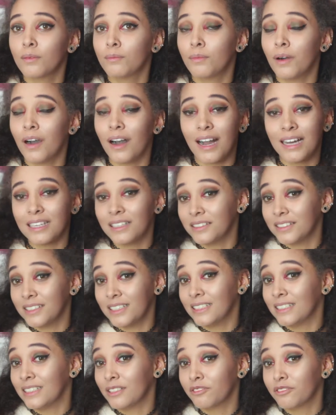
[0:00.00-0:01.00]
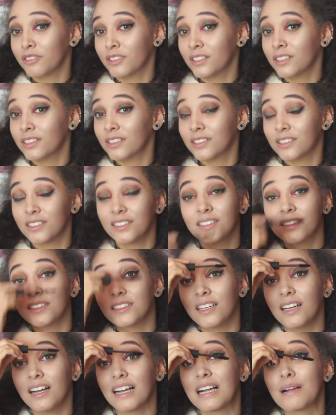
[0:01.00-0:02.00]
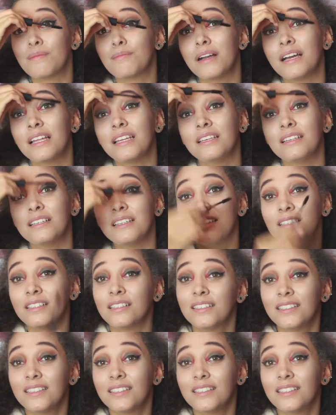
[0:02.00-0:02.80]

But I don't see a difference. I can barely,